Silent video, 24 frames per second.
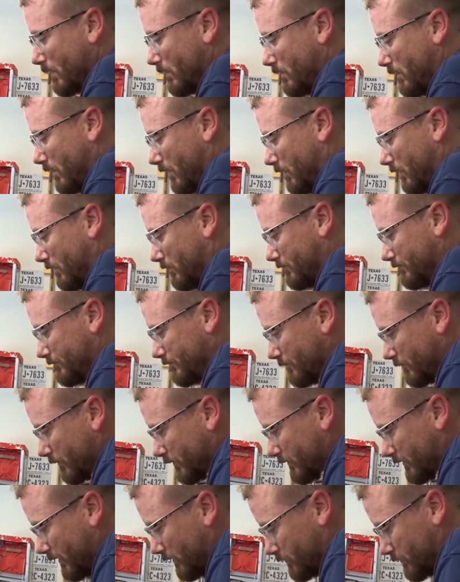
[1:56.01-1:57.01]
Um, I'm
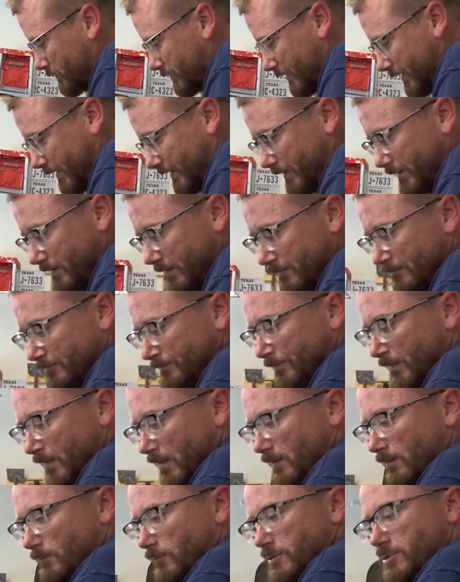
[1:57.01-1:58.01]
gonna double check,
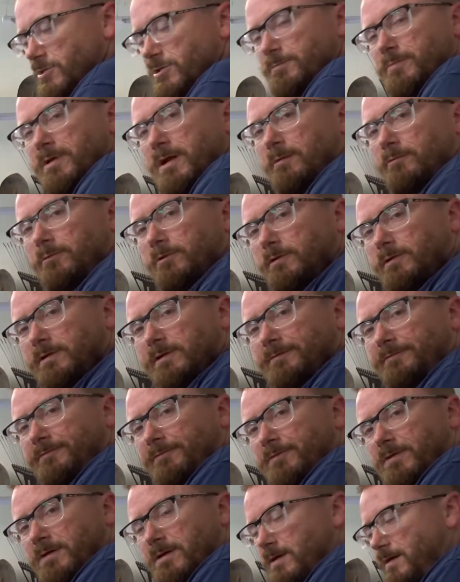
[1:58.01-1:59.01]
and then we should be able to
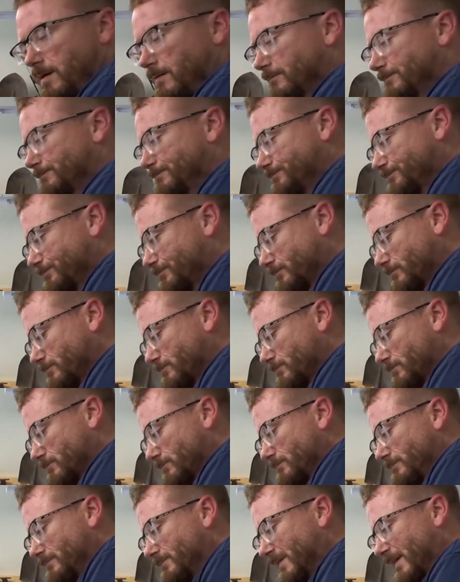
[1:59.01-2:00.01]
lift the
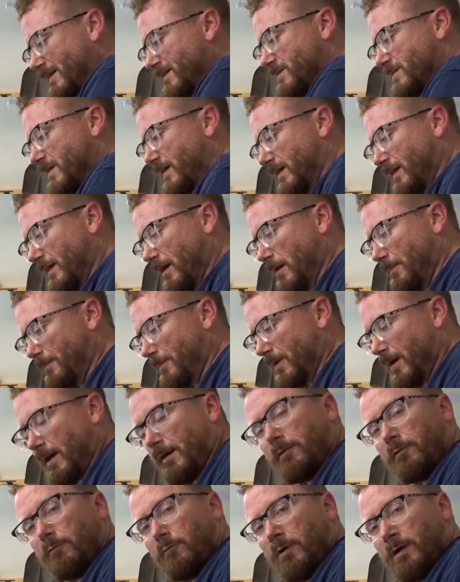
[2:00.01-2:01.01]
intake up and
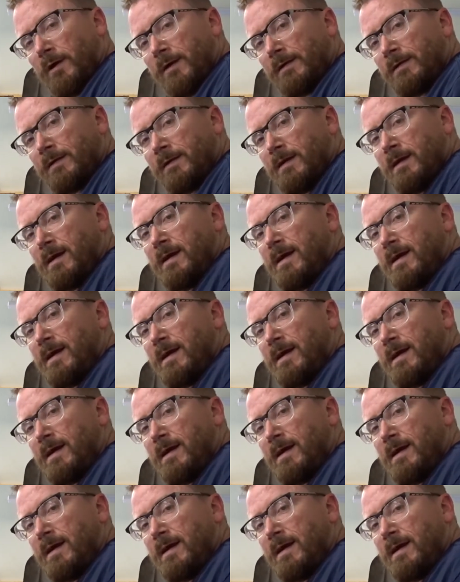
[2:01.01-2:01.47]
out of the way